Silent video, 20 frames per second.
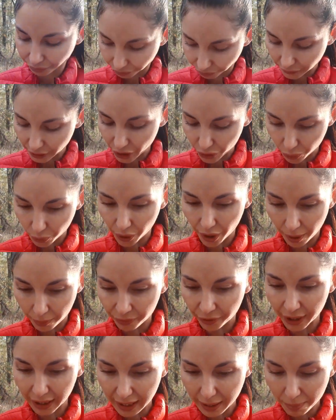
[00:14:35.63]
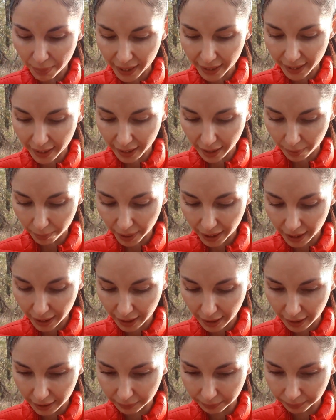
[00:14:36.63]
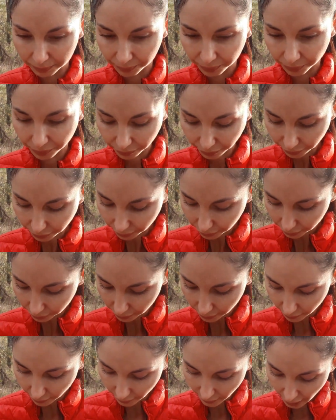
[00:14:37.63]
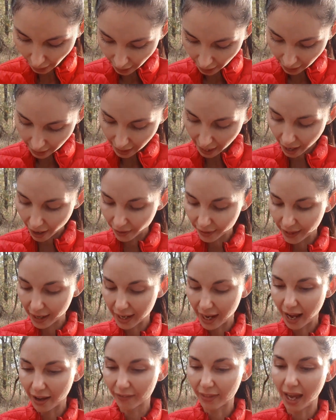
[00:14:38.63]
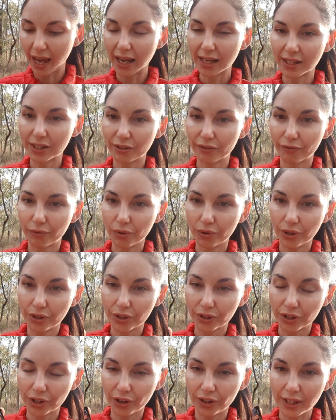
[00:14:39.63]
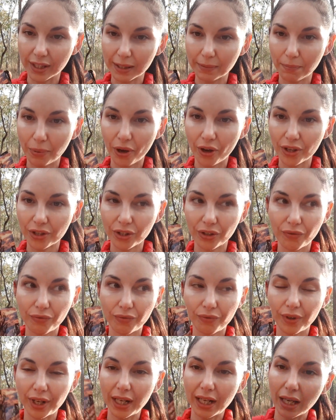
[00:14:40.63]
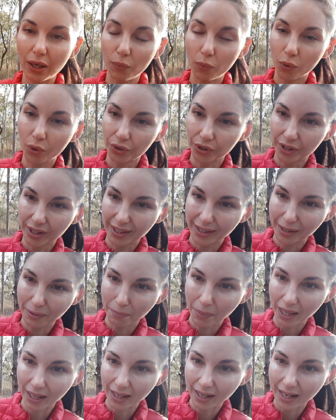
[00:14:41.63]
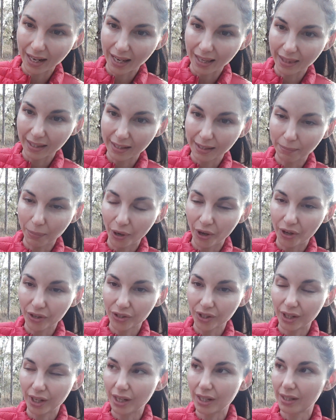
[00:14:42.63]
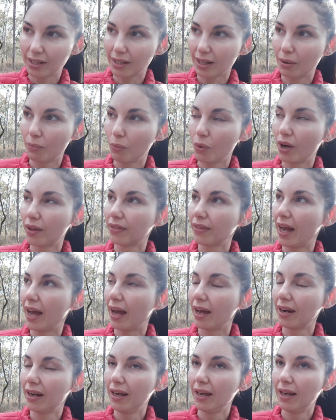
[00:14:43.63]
is what I'm really picking up here. Now I then have the Ace of Wands, so this person really wants stability. This person is someone that